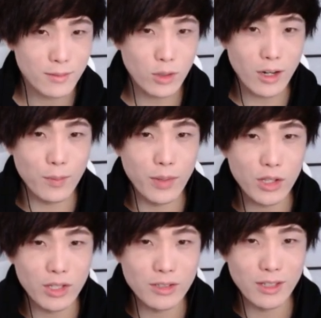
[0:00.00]
Look at how
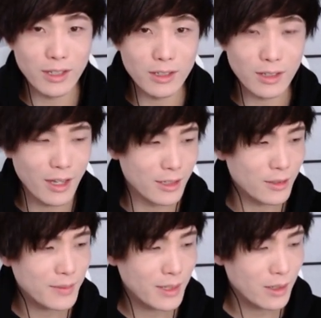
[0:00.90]
big this thing is,
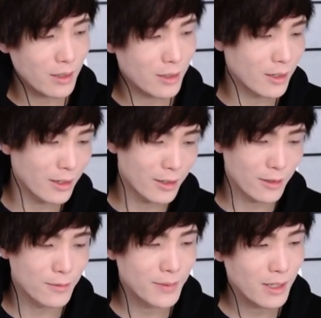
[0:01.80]
guys.
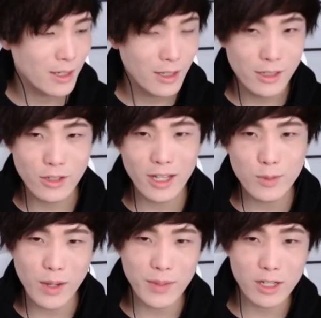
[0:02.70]
Uh, so that's
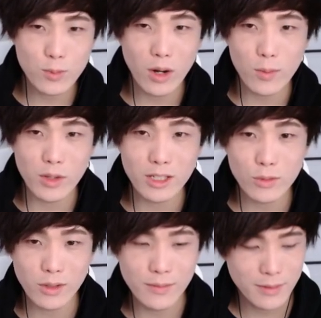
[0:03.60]
my biggest problem with this
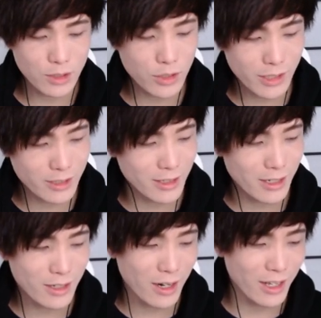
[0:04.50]
one, just because it's,
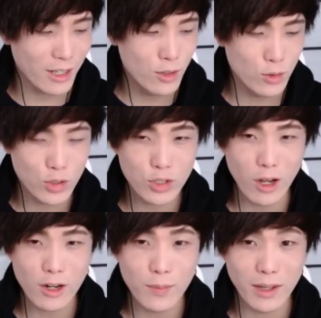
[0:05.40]
it's got a huge
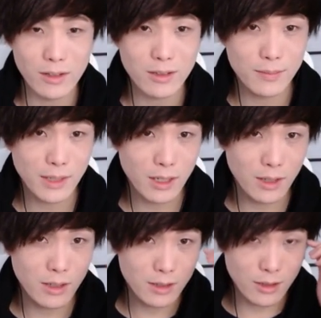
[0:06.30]
shock mount.
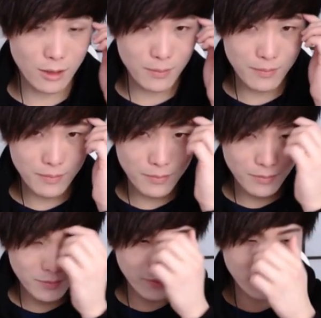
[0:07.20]
So,
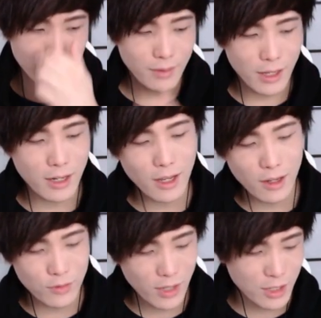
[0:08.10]
and
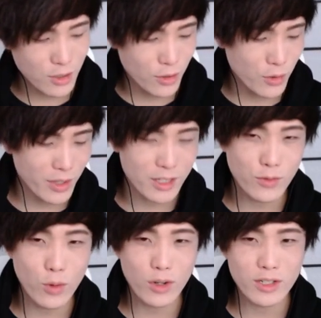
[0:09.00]
if you guys don't know what that's
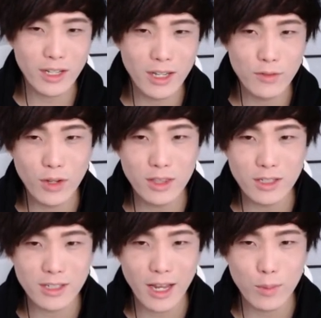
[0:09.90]
for, it's like if you hit the
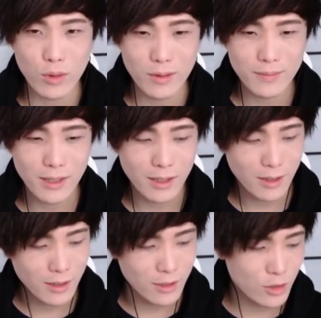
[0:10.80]
table,
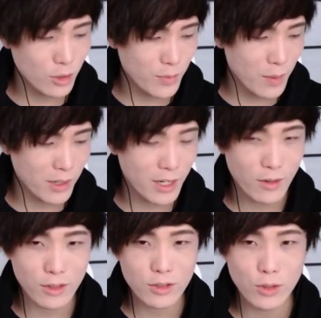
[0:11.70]
you shouldn't be able to hear
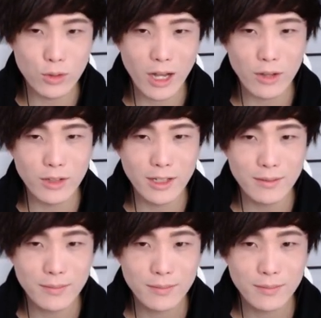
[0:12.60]
it too loudly.